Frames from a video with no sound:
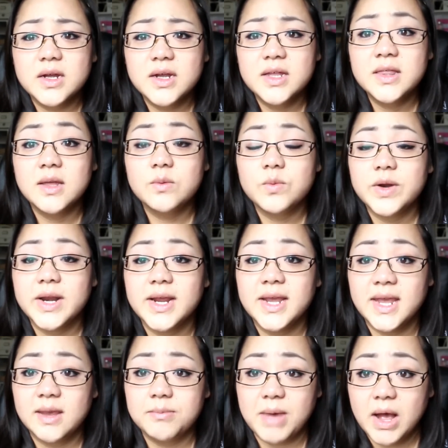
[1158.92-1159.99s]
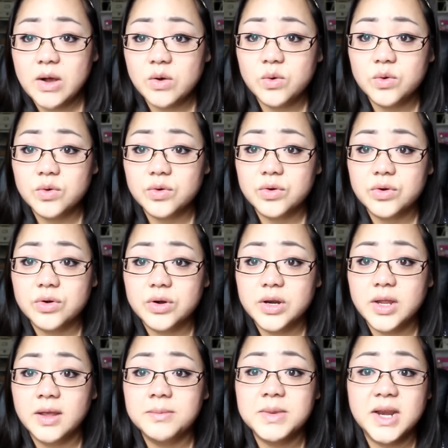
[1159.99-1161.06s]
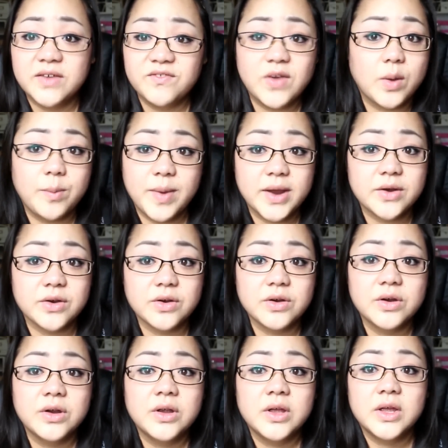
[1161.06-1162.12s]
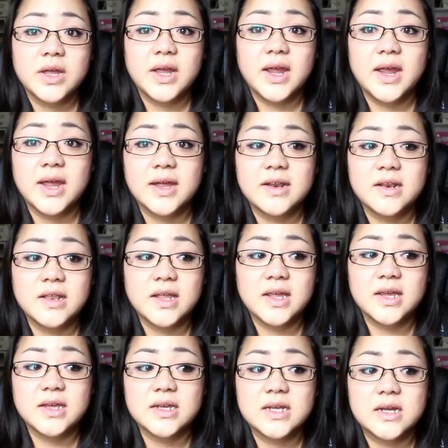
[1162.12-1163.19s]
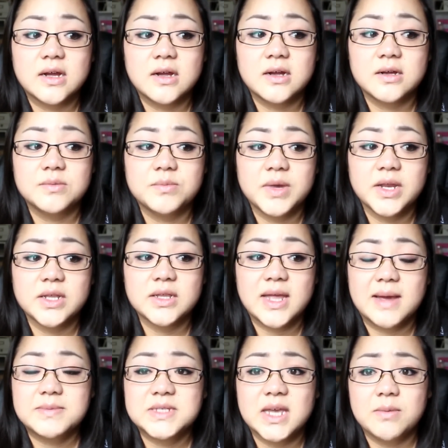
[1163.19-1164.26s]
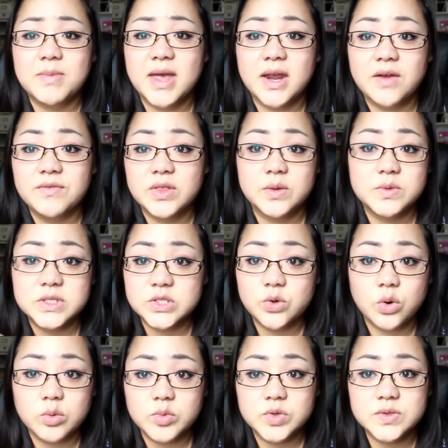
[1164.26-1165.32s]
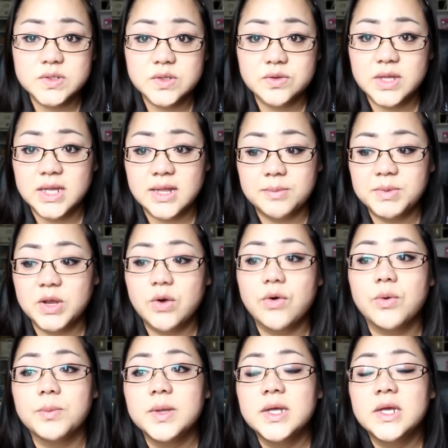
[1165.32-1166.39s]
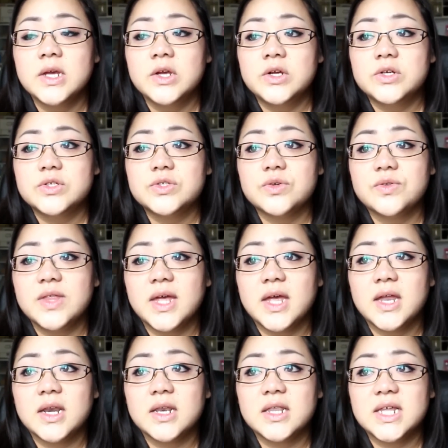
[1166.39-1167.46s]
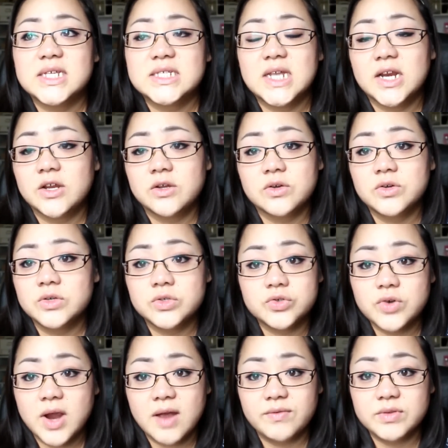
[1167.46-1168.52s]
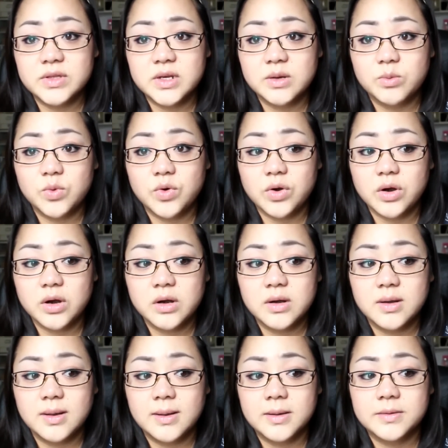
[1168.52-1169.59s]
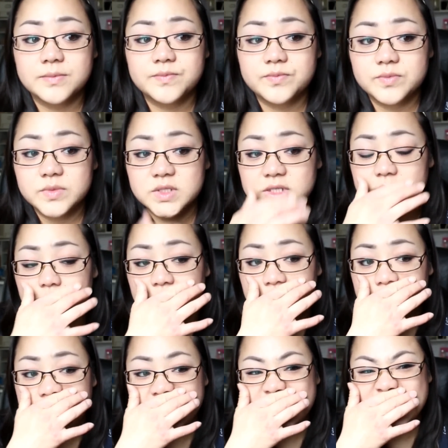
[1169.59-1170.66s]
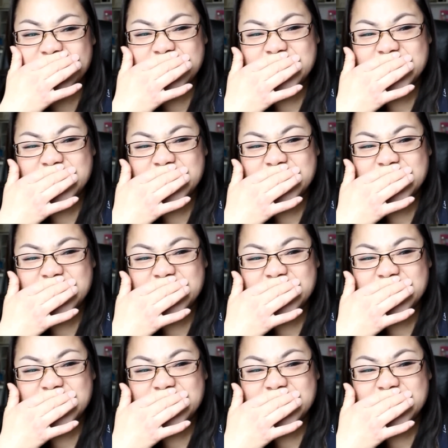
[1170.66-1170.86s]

then when it came out, I mean, I felt better, and my labs came back, everything was normal, so they let me go home. So then they said I couldn't travel anymore, just because,